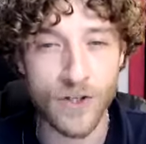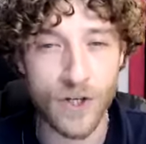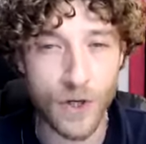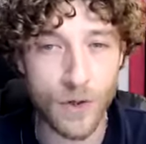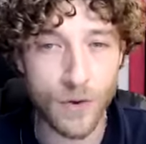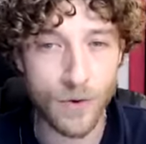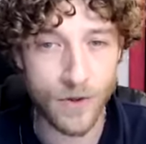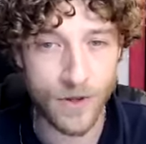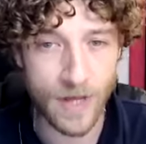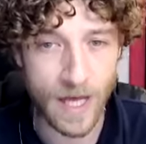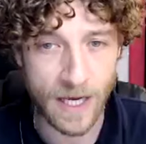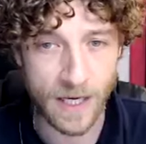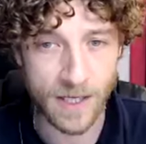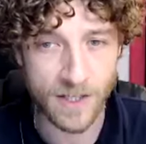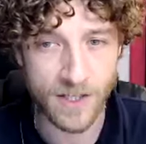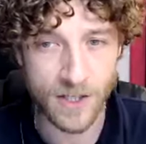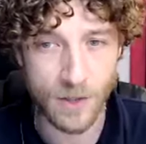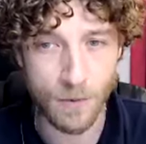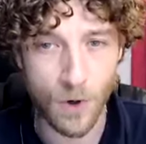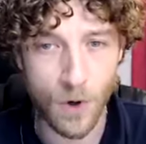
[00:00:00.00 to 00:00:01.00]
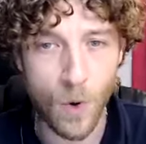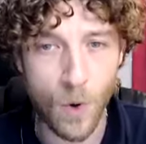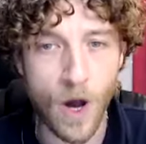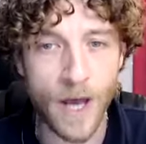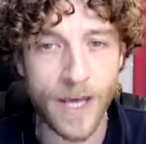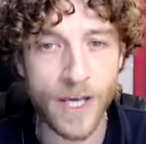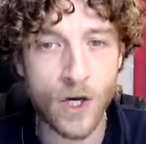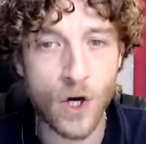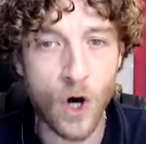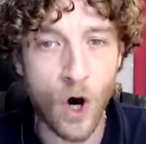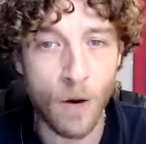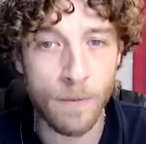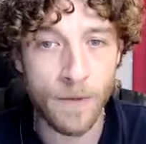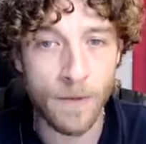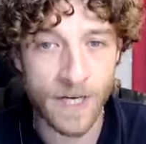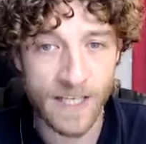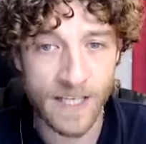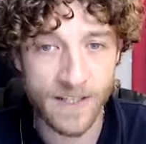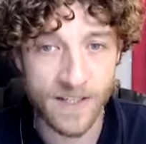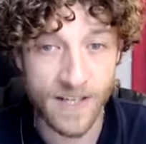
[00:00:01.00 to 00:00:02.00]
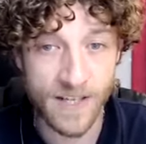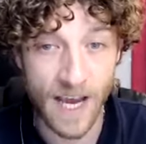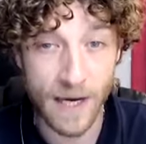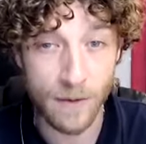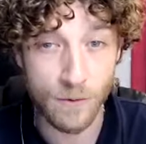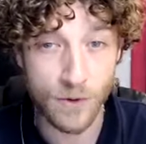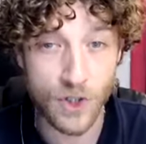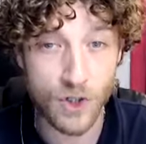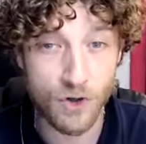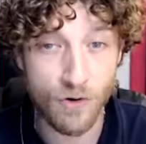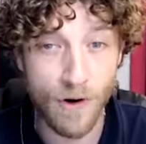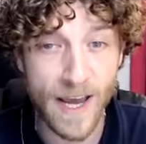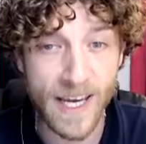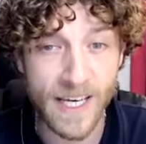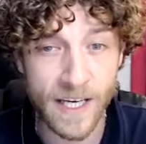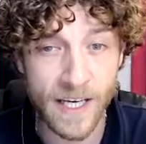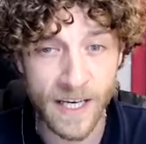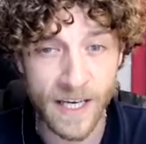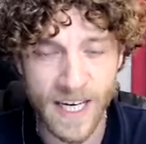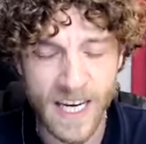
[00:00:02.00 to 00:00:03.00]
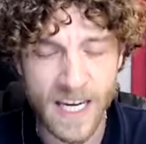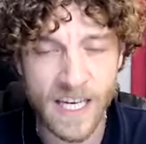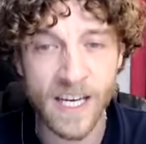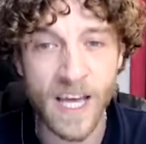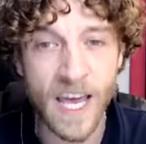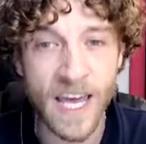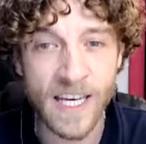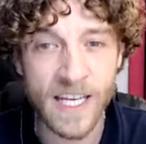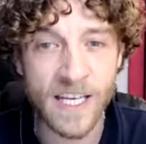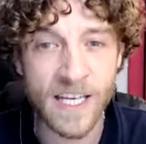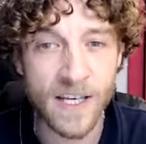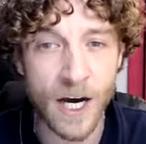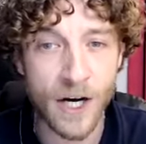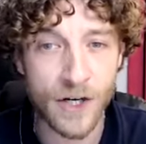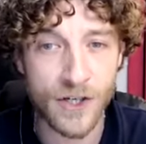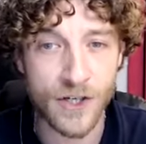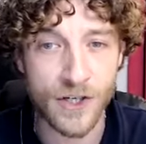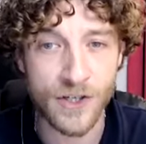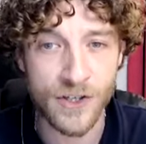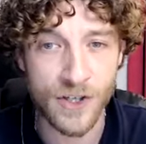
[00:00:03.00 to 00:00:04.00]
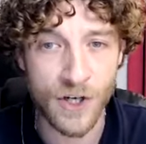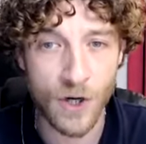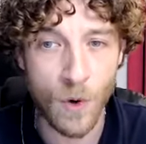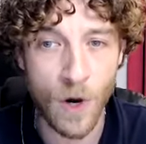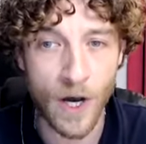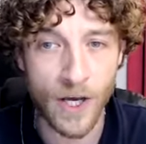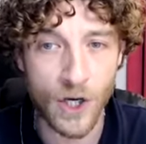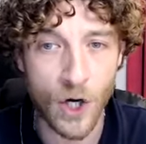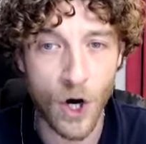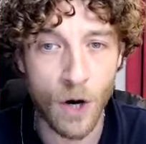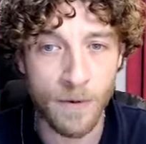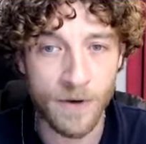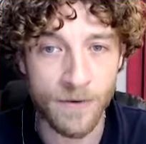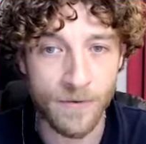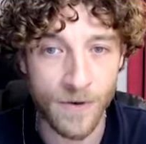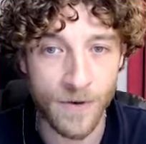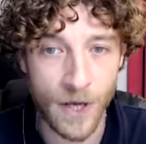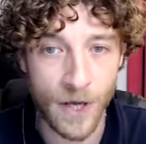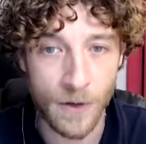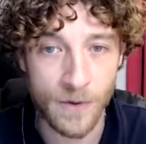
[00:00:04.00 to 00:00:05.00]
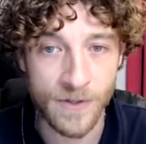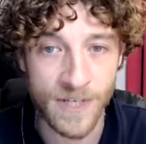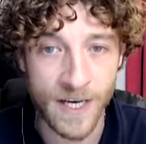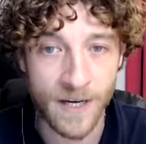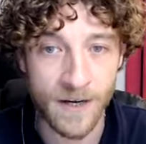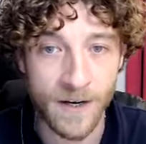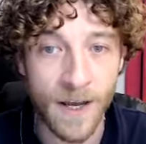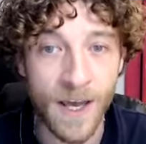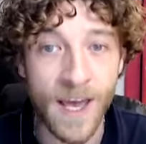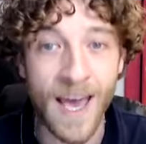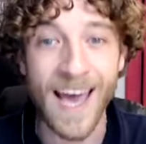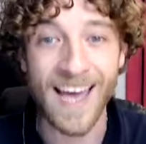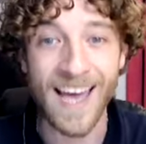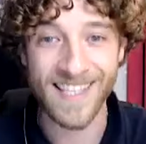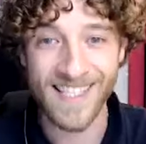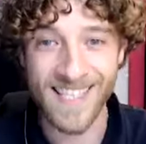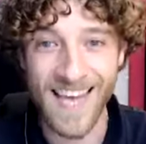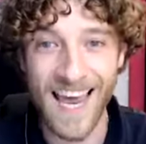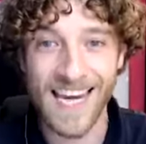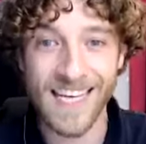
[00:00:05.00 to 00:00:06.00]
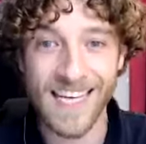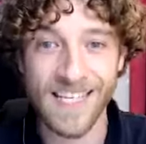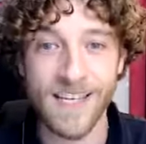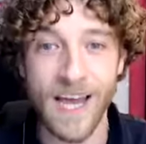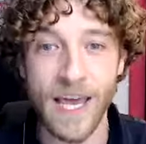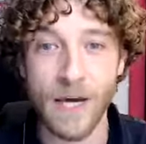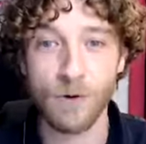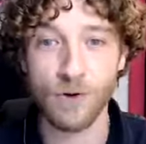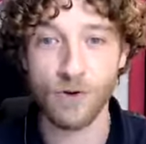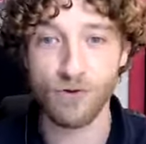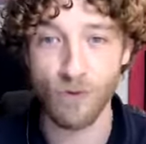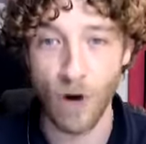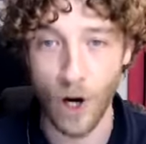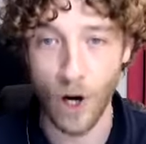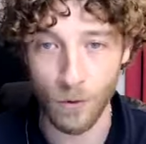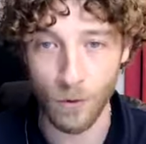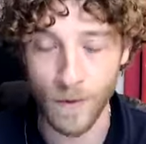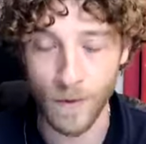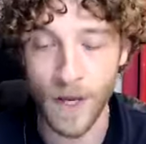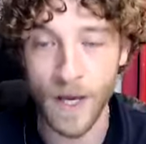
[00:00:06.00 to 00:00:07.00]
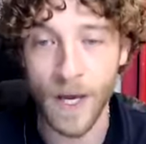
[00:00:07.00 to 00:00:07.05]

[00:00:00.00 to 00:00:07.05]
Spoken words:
two things that were quite common in sales training and in inductions, and quite common for those in a telesales role.